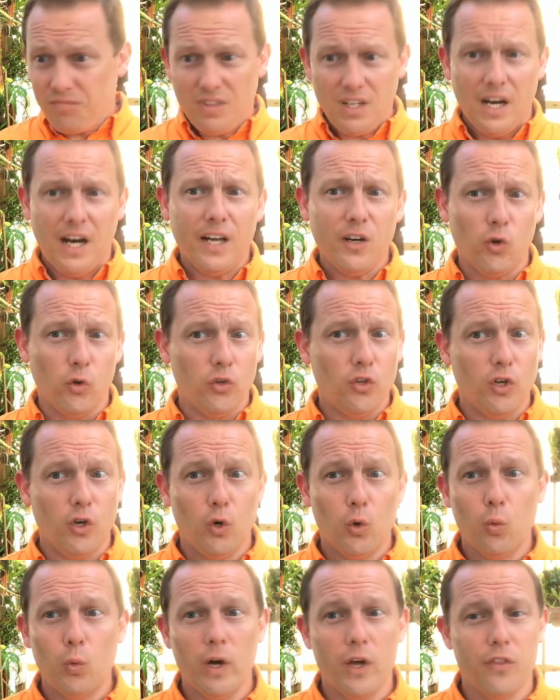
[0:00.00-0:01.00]
don't
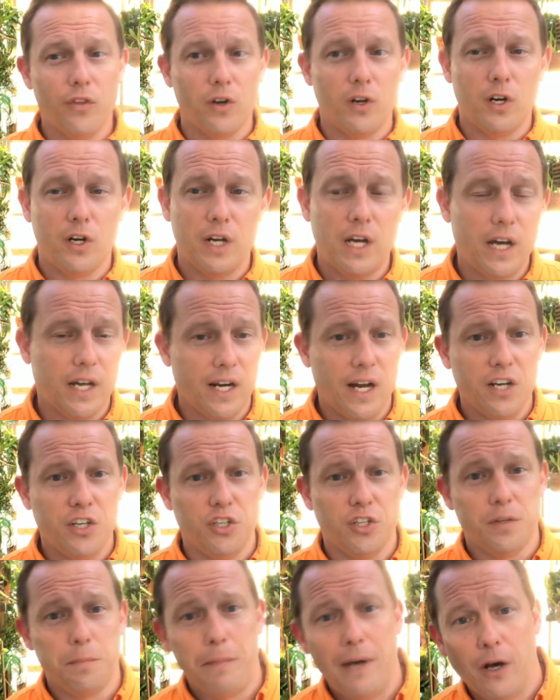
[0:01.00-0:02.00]
know whether or not I
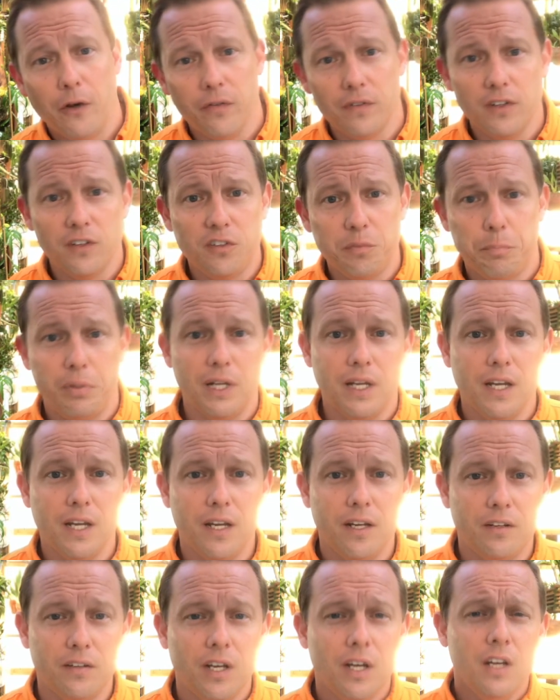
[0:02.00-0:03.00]
should mount this
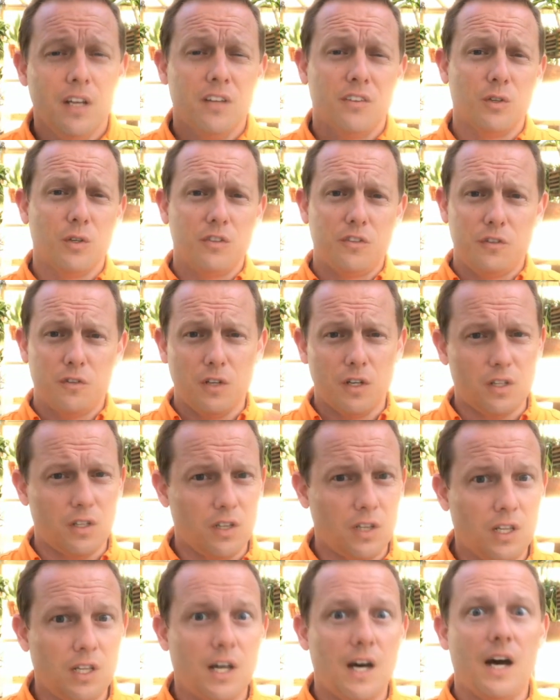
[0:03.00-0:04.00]
plant. So it's a
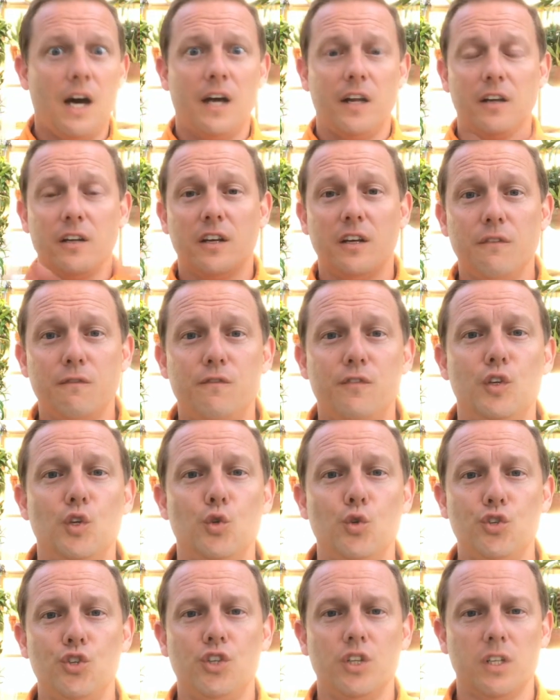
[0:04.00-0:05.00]
lot of
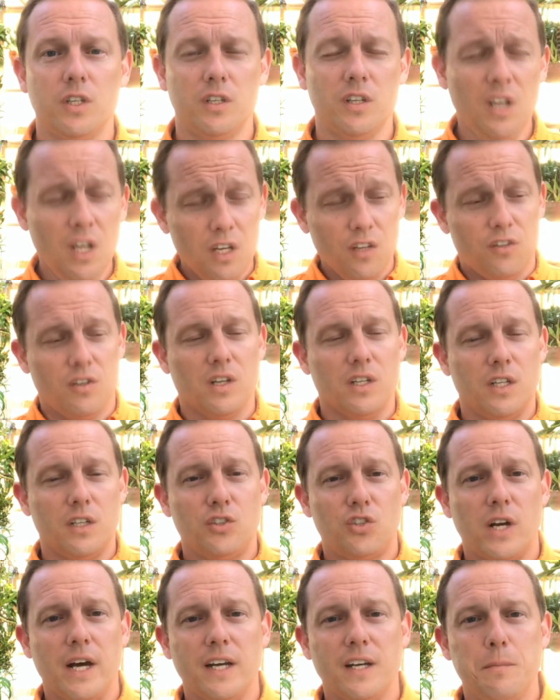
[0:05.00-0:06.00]
confusion. So I'm gonna
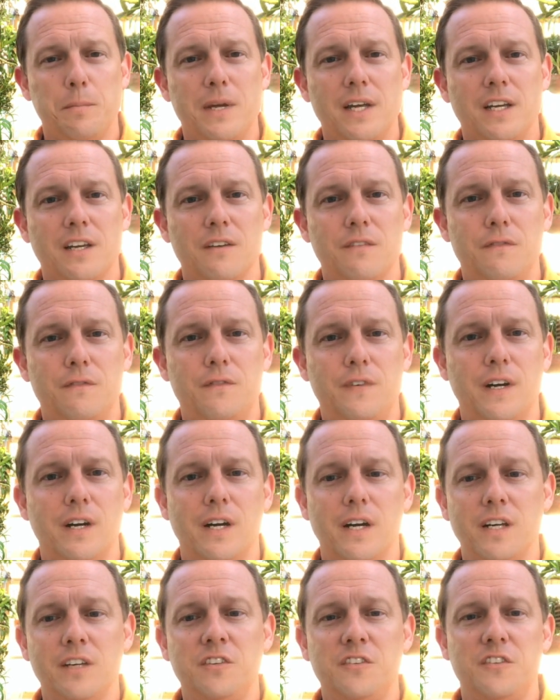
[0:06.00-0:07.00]
try to make it
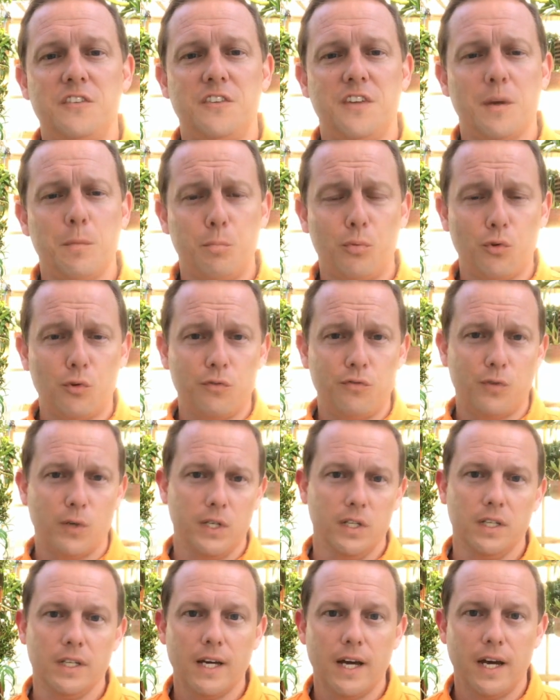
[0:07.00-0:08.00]
very simple for
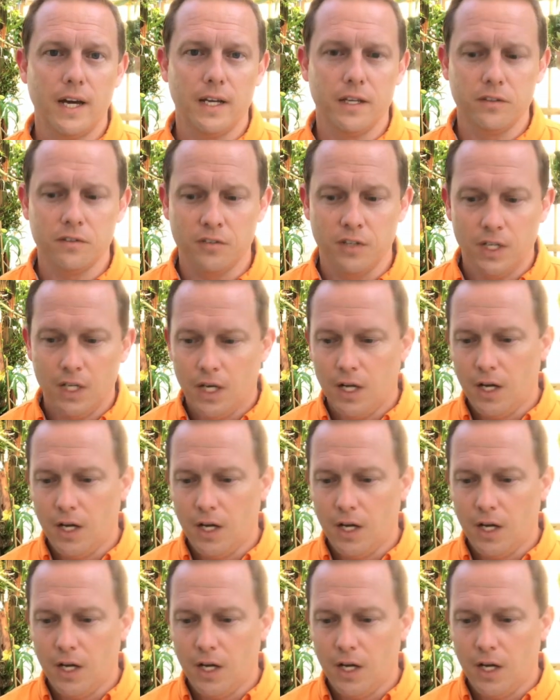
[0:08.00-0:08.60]
you guys.